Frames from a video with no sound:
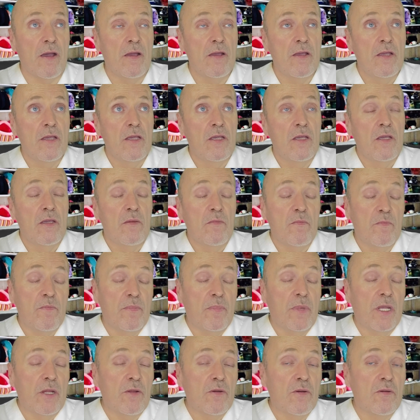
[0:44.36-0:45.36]
But since it
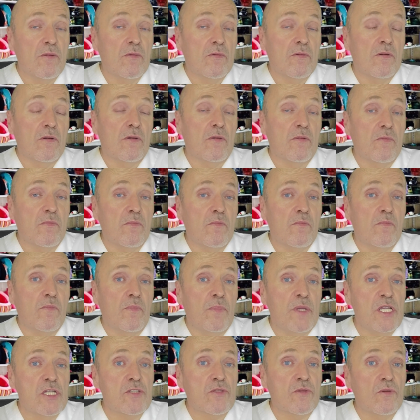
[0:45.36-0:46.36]
could be of interest to a
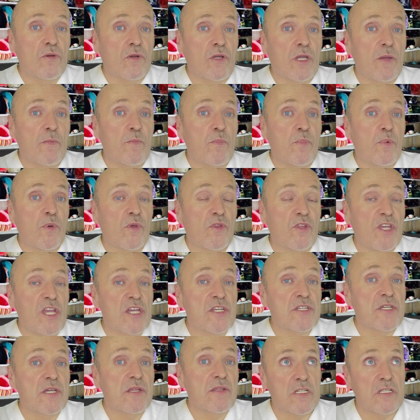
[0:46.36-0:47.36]
group of people,
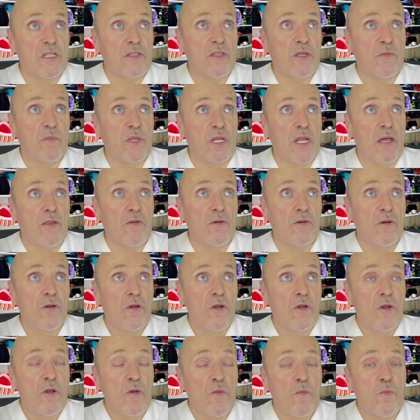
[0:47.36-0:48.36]
I have been
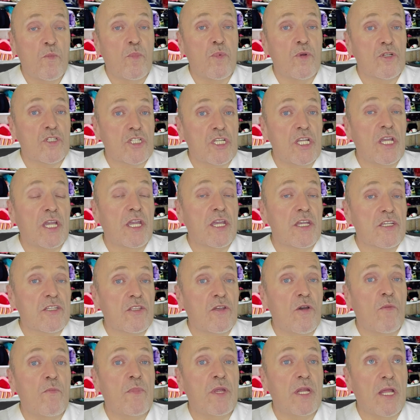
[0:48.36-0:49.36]
looking and
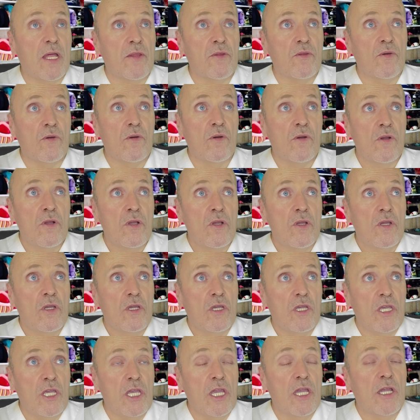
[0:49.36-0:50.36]
basically I have
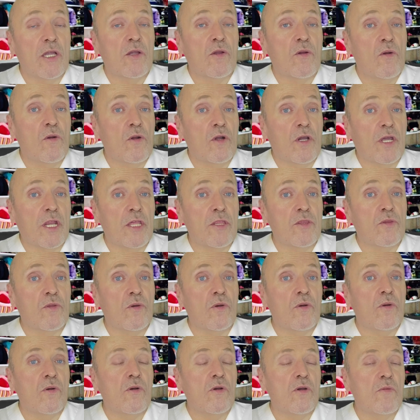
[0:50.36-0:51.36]
found a very interesting
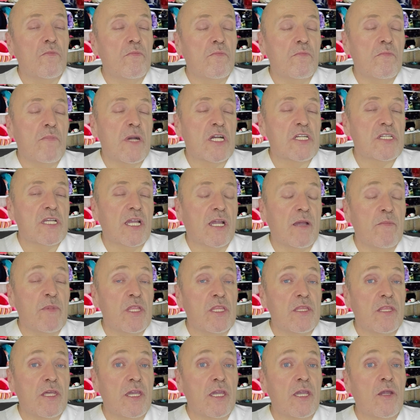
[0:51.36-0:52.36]
study, by the way, we will
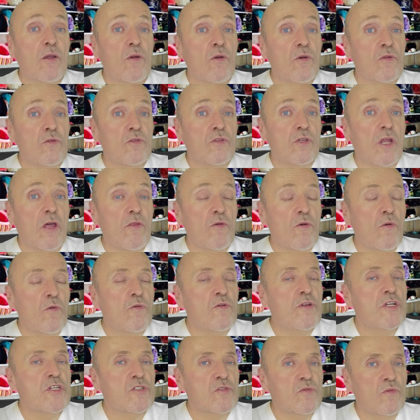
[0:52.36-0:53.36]
put it here in the
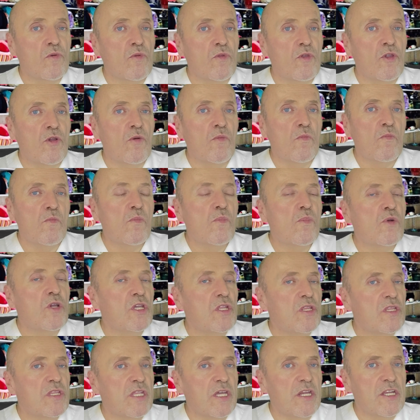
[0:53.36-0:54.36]
description,
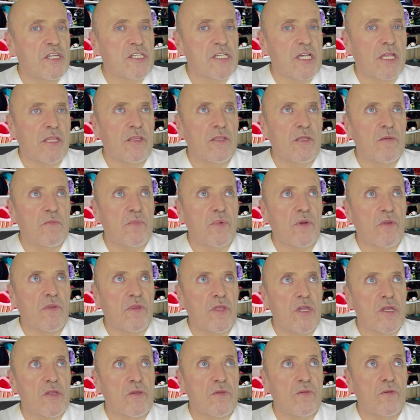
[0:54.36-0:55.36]
made on
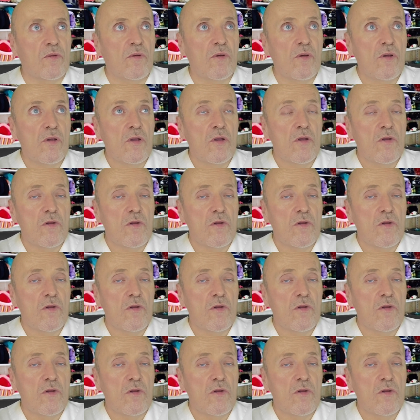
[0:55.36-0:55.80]
65 cases of